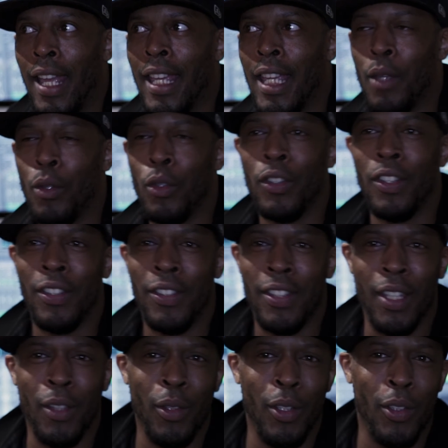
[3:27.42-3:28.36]
he was the
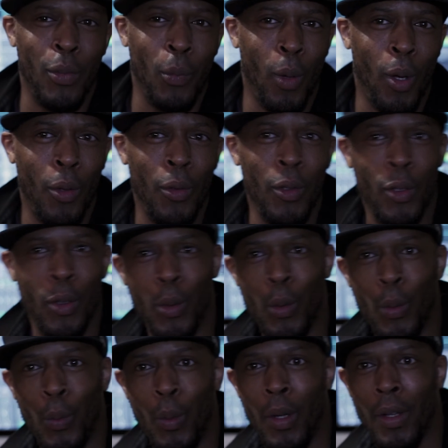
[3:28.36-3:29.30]
serious one, the
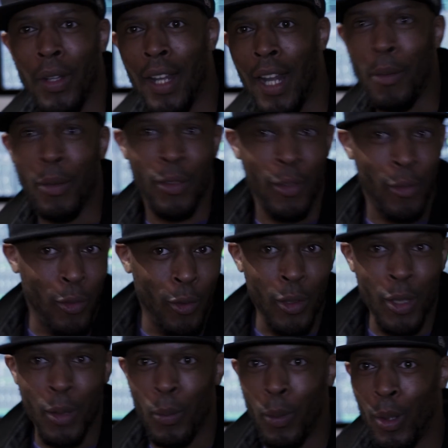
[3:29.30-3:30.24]
cool one, and I was the
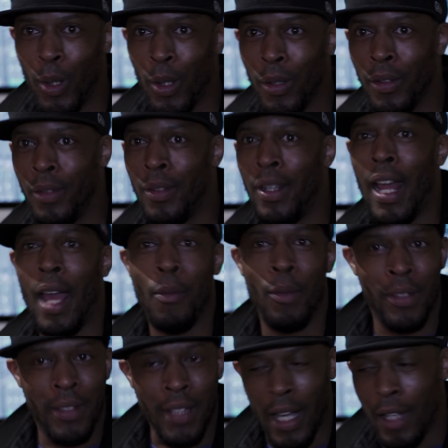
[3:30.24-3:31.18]
funny one, and like
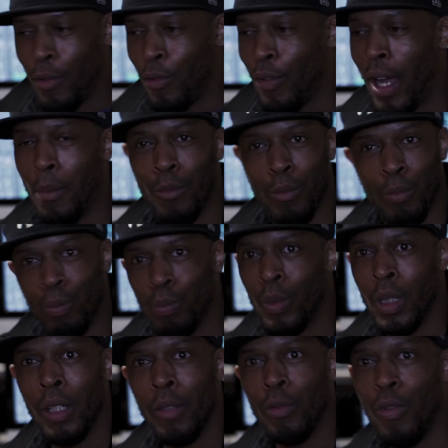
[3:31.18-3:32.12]
we started
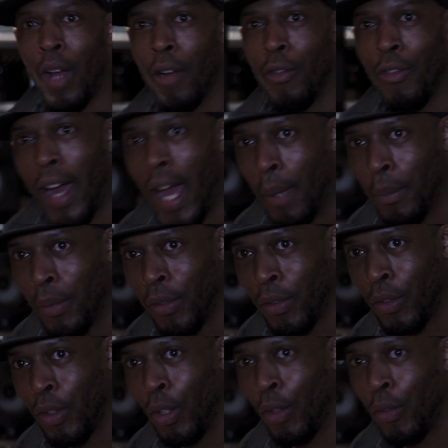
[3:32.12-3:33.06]
write rhymes
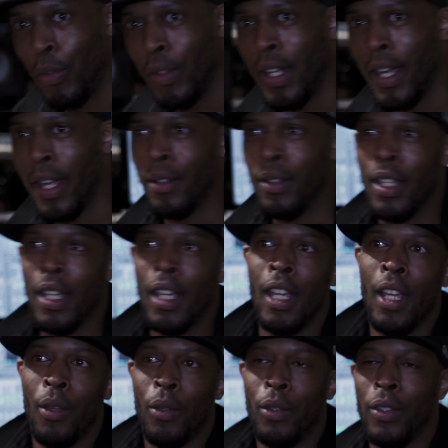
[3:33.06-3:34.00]
and stuff, and then
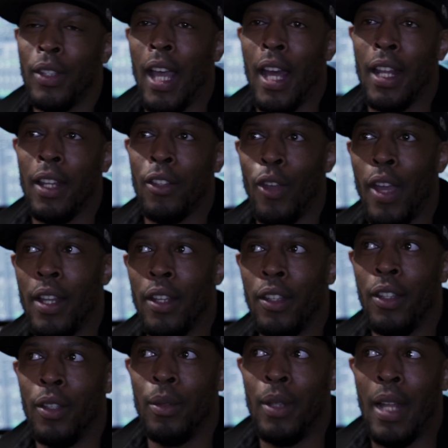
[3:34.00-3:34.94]
it was kind of trying
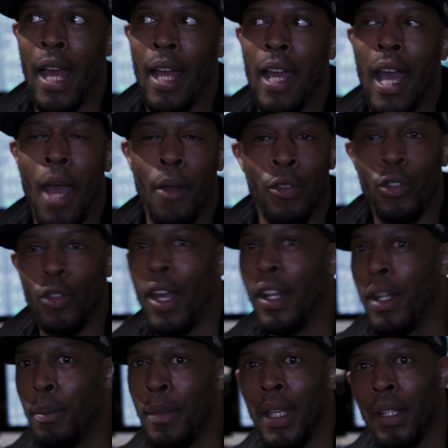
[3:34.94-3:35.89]
to like I was
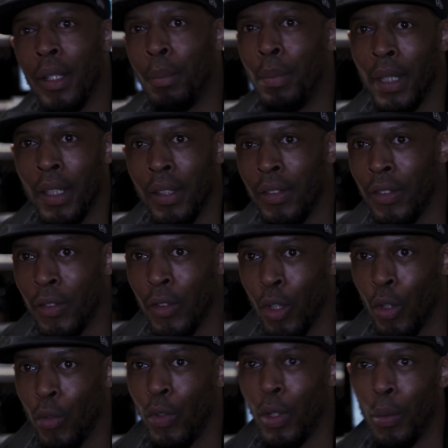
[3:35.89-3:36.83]
trying to make the beats and
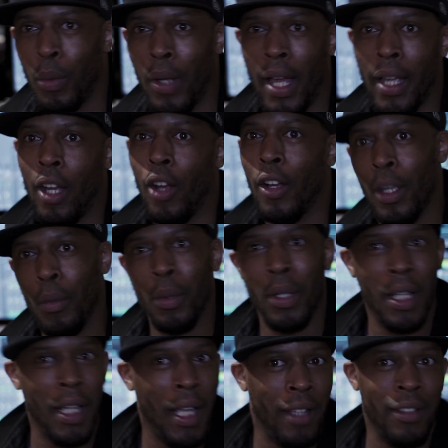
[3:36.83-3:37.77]
stuff, and we were like, oh yeah,
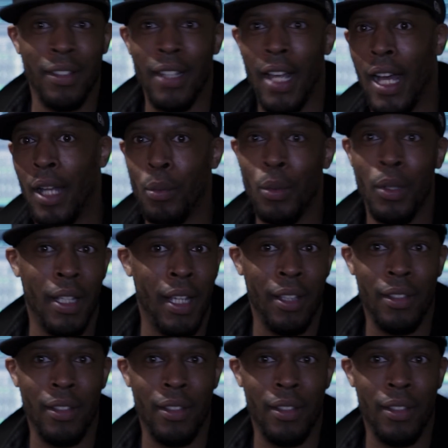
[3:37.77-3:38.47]
we're gonna get signed,